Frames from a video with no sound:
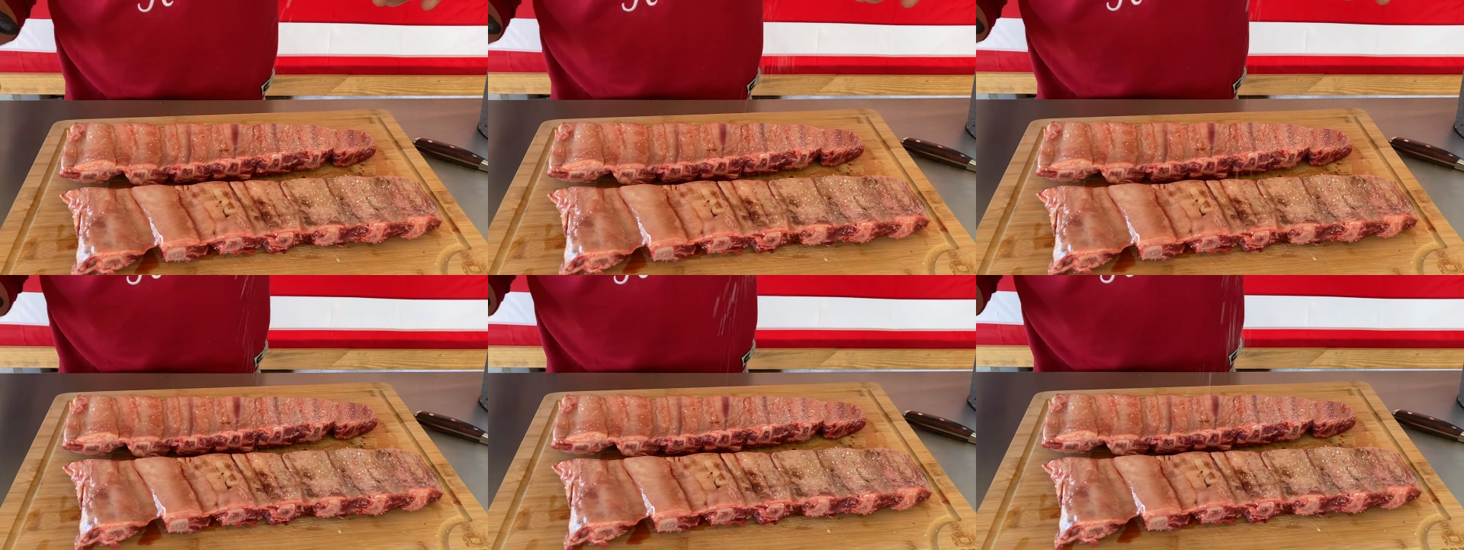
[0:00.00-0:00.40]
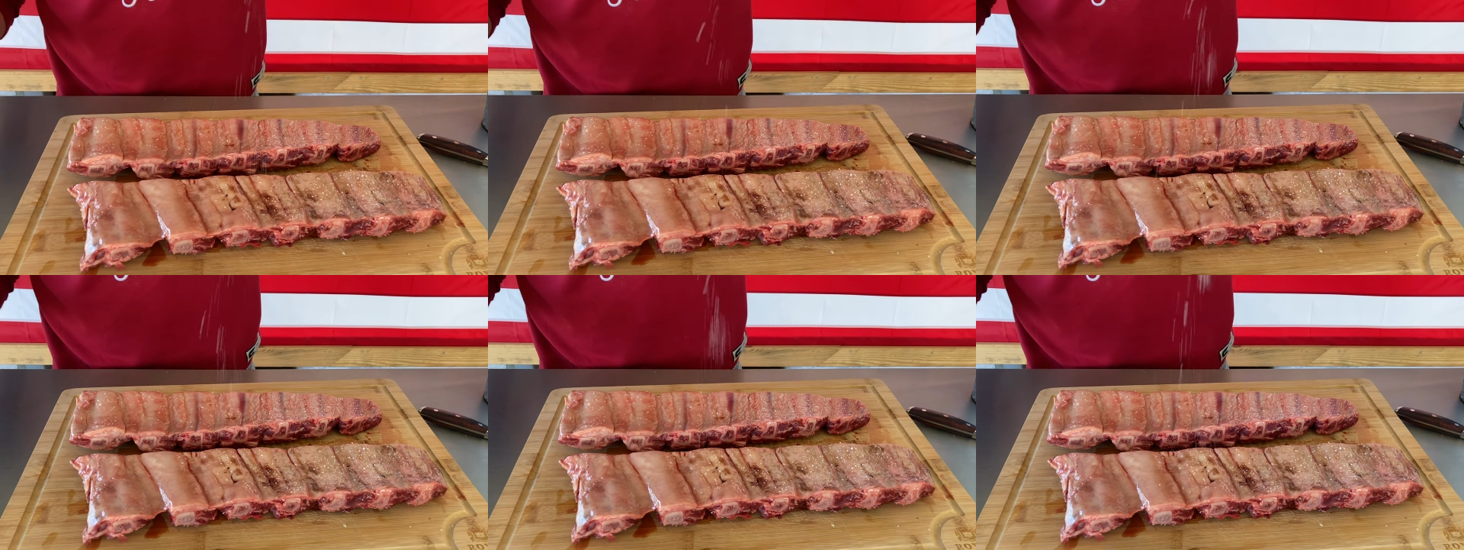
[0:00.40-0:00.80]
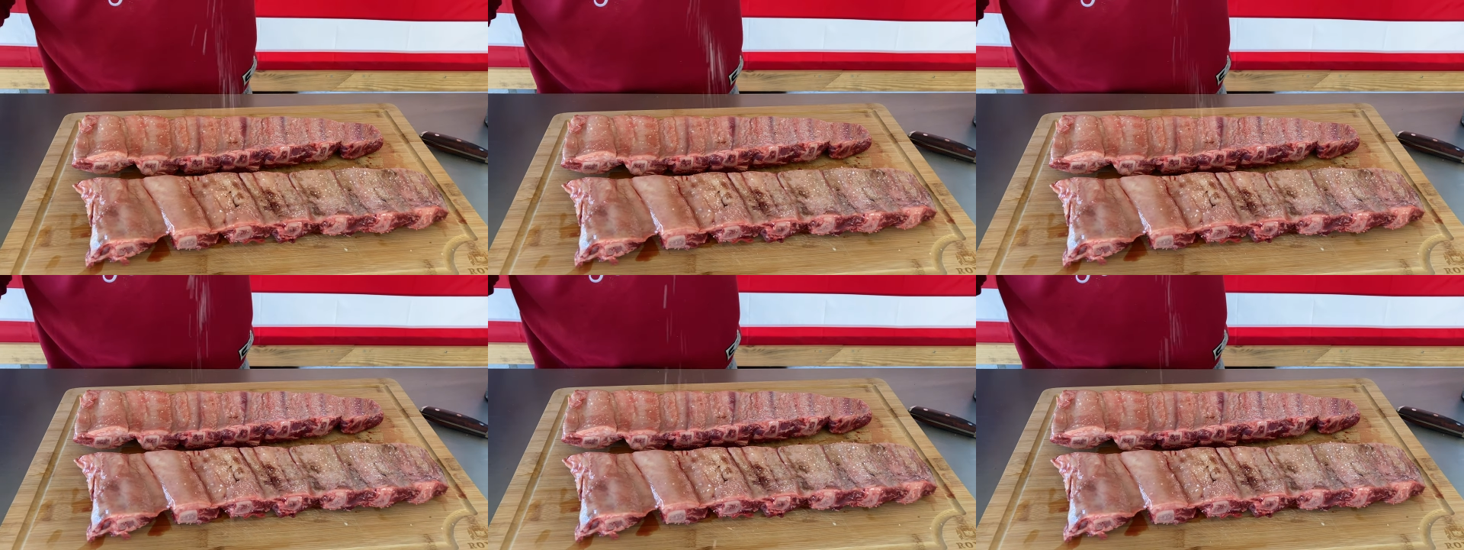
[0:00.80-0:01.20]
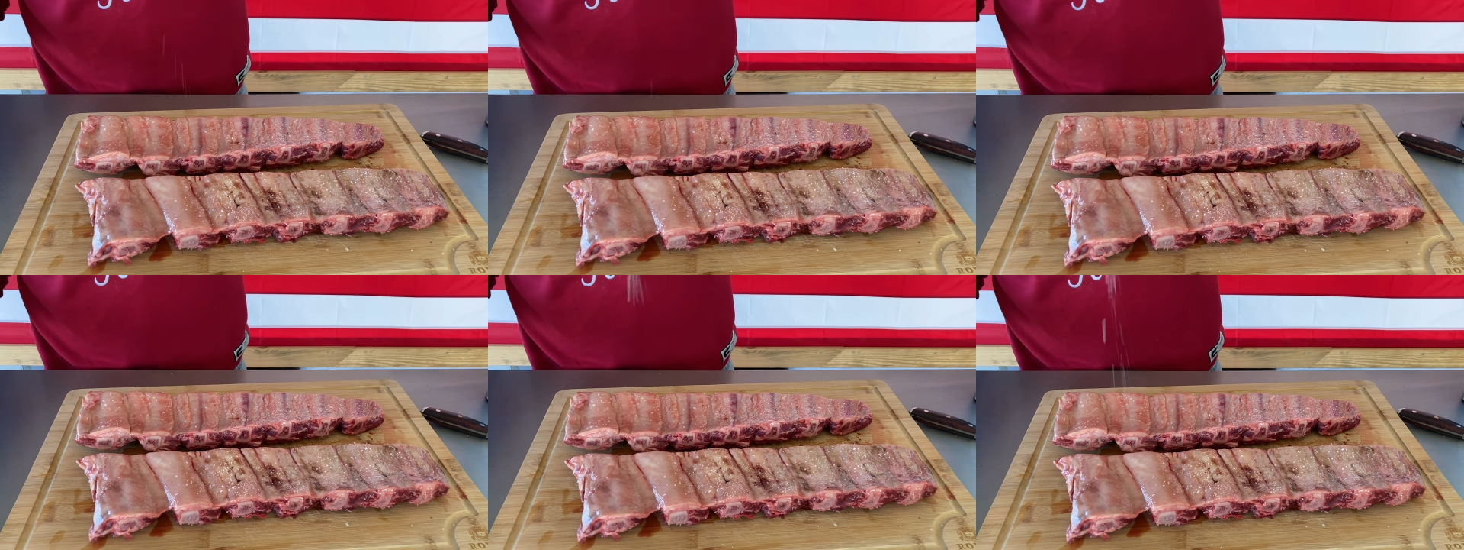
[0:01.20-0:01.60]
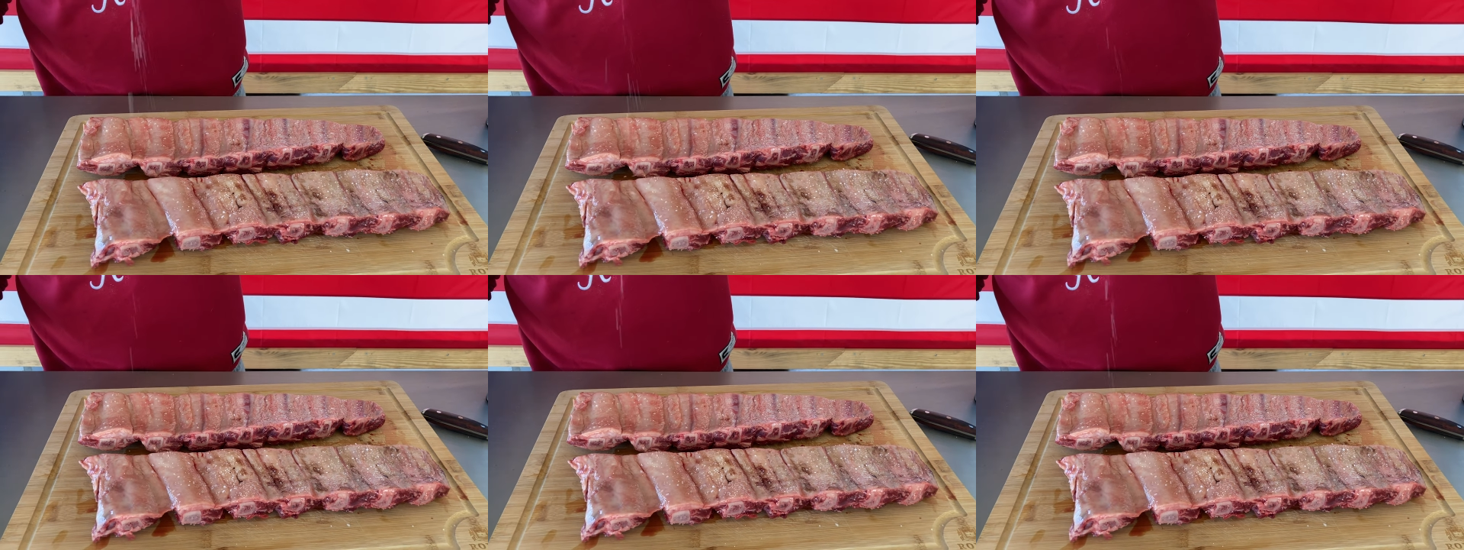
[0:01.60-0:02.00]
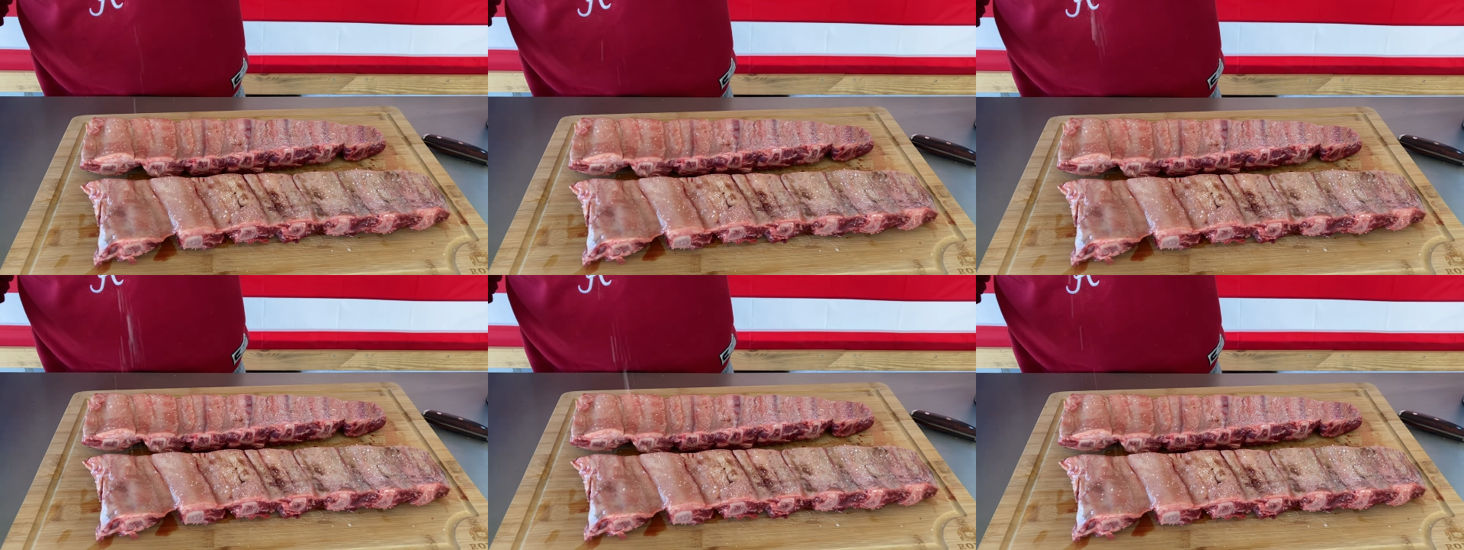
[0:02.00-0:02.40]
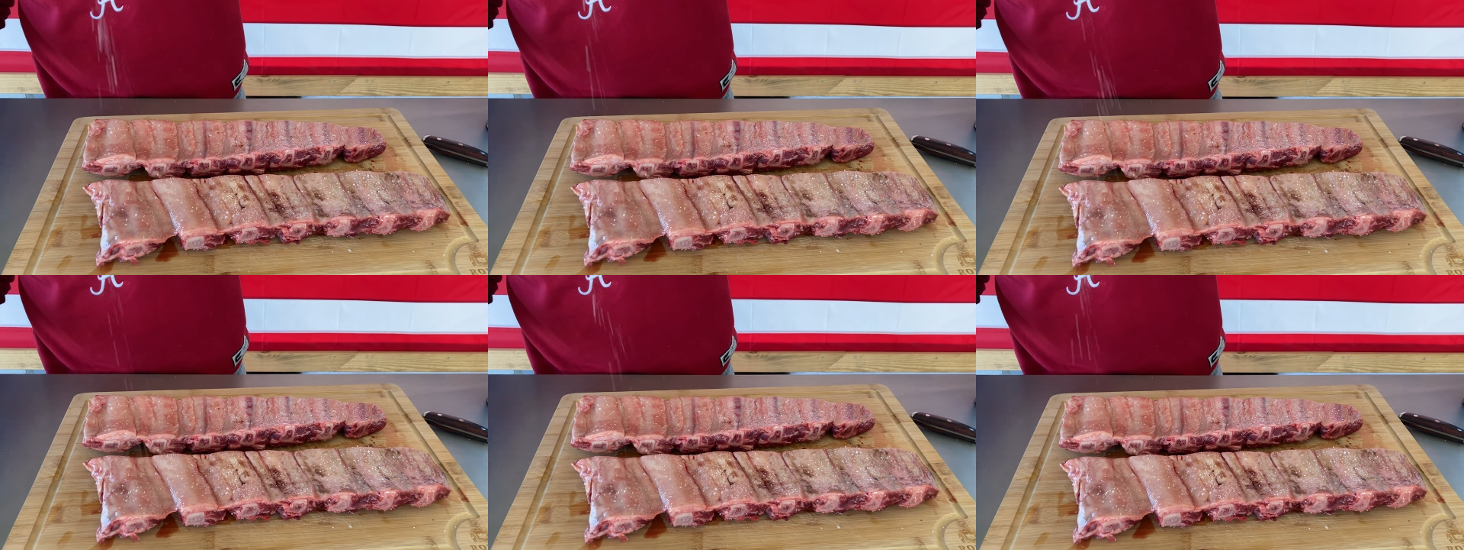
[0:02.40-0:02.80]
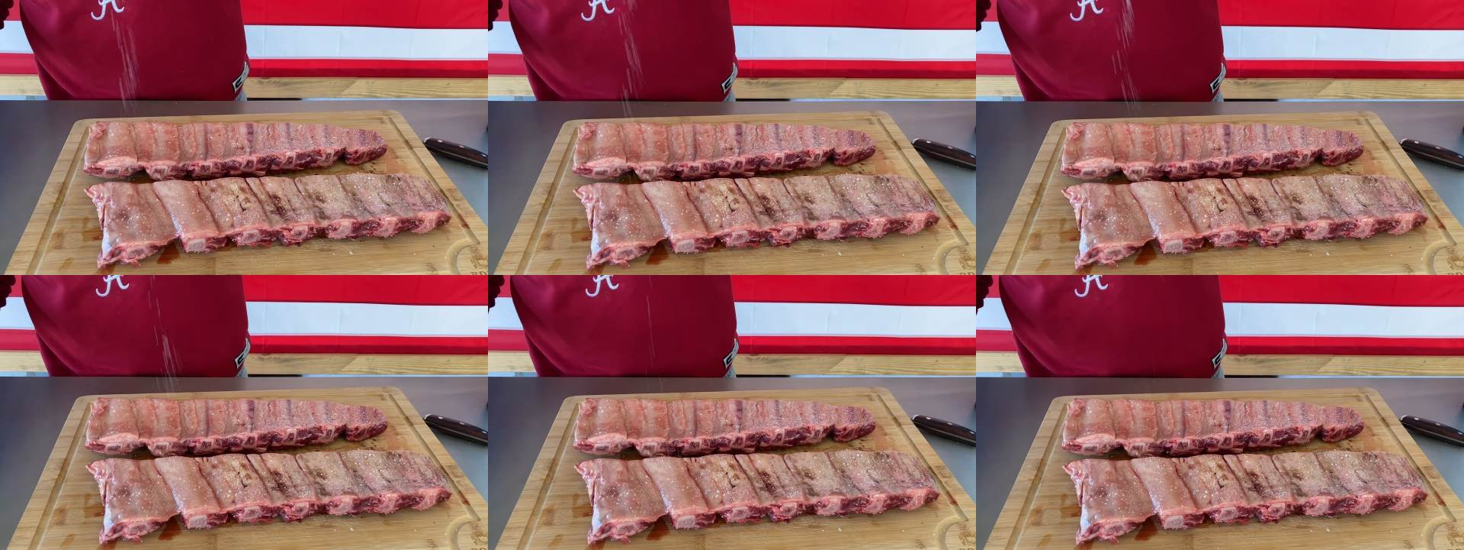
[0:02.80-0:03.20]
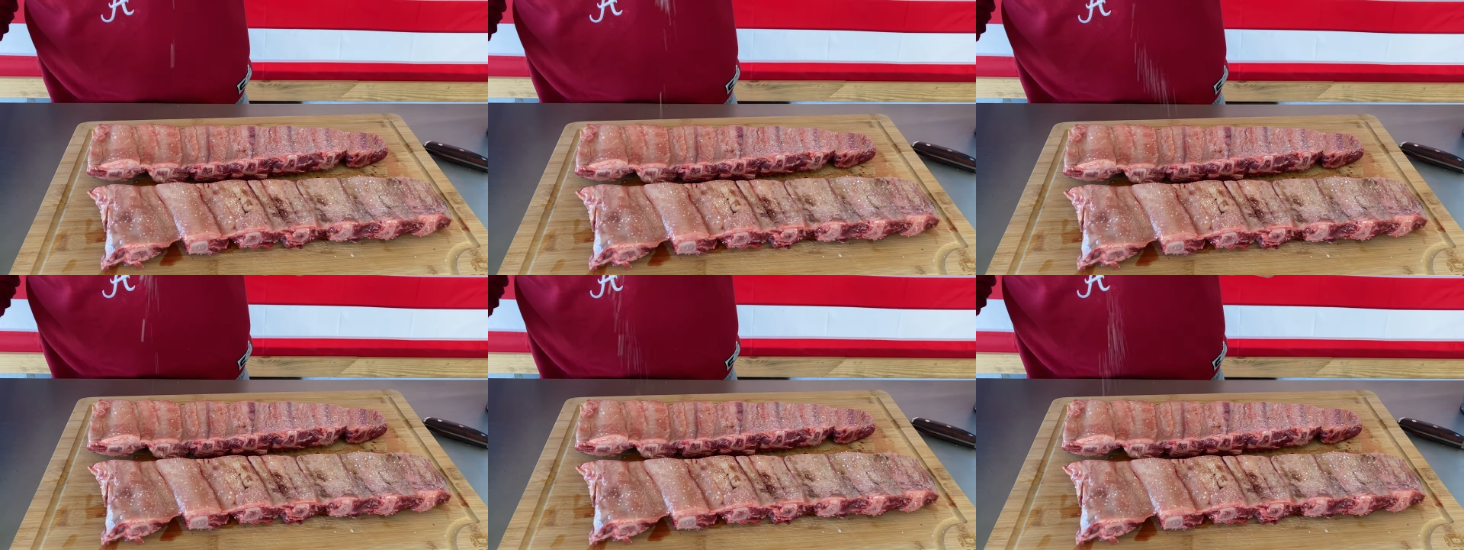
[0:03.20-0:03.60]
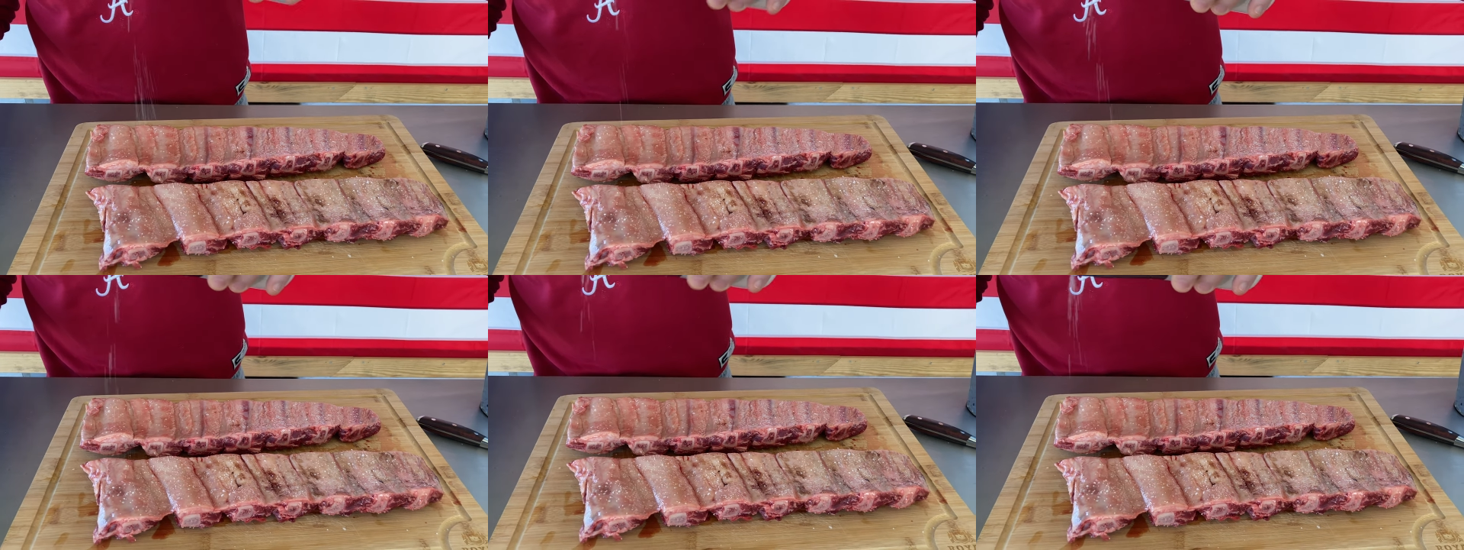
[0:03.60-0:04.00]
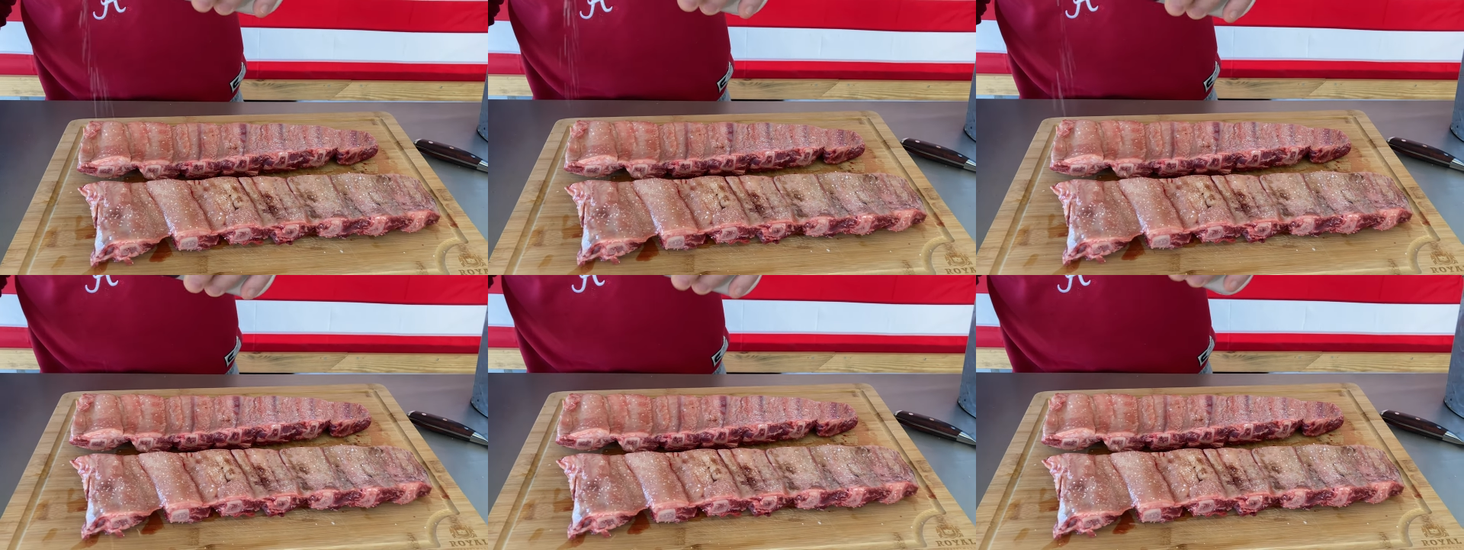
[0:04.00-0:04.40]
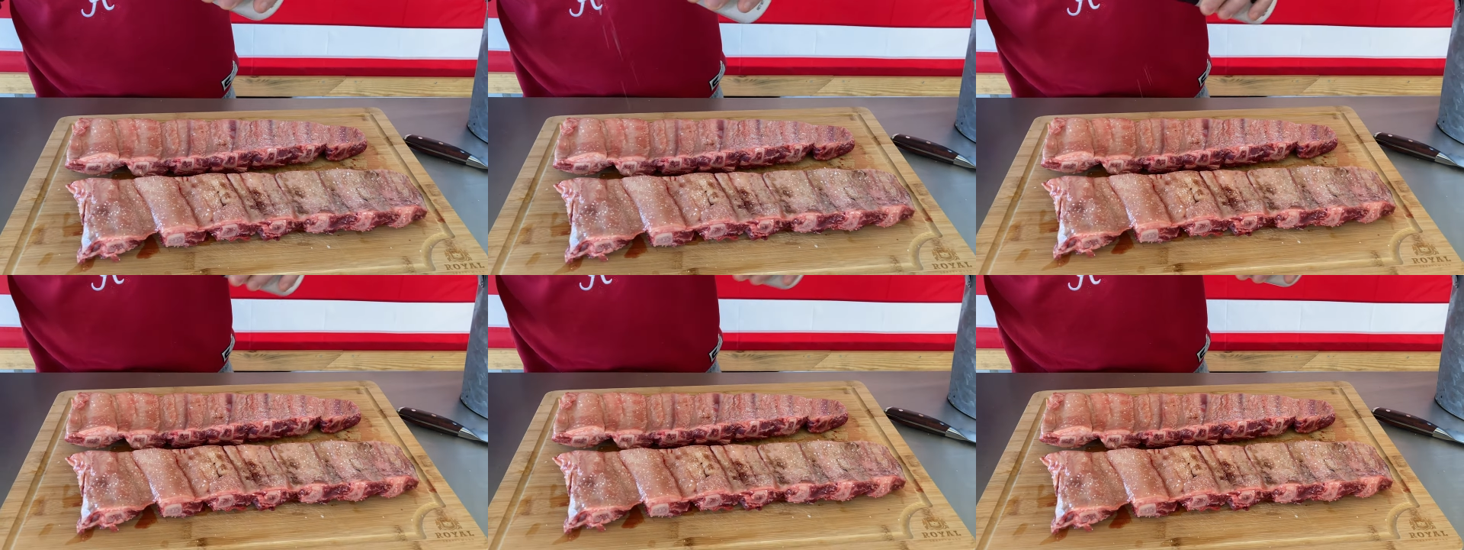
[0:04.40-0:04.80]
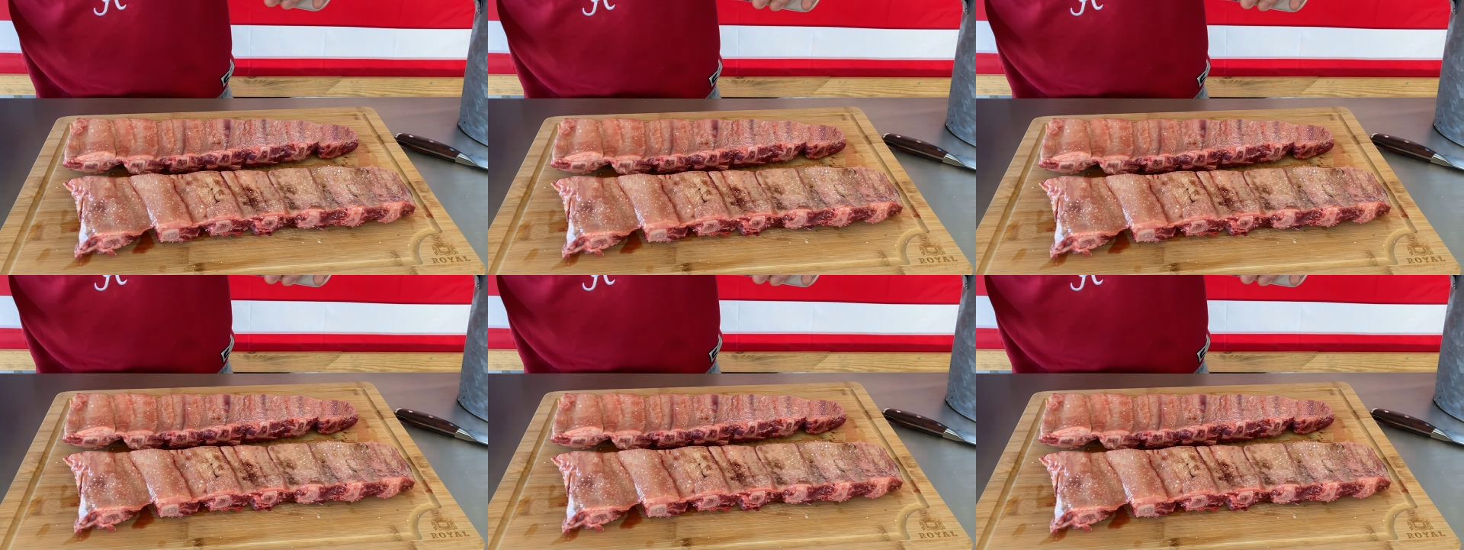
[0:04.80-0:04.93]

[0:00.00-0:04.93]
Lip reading: [unreadable: no face in view]